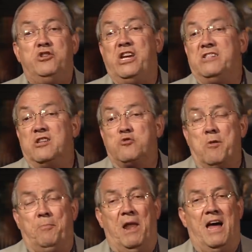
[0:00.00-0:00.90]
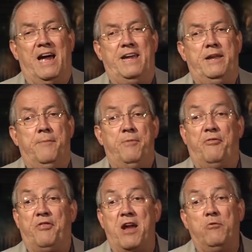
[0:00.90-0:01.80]
Jesus replied
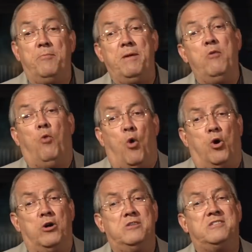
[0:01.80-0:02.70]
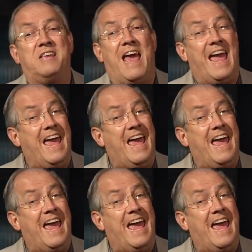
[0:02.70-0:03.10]
that there would be wars